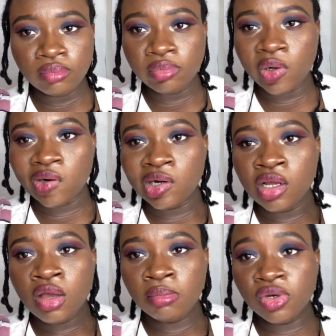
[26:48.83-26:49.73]
But
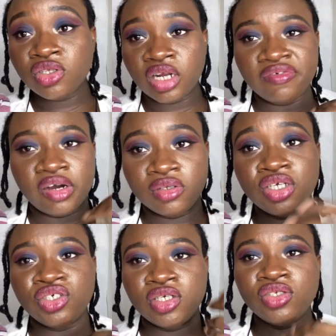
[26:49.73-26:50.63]
most other
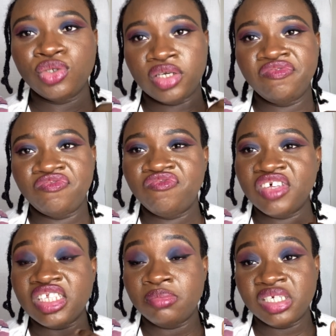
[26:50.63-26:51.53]
foundations, you can
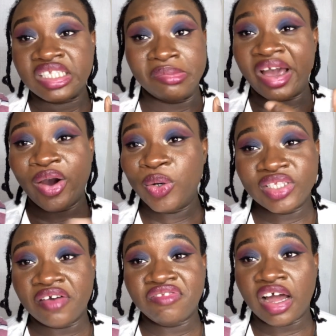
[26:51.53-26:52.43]
visibly see my
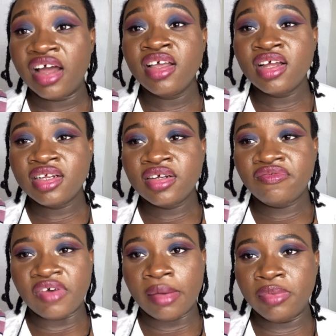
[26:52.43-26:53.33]
oils after
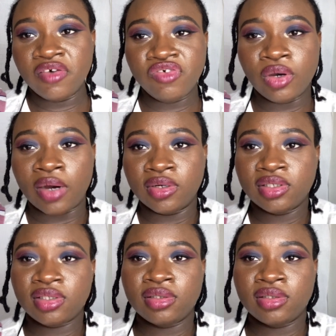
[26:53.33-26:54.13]
a few hours.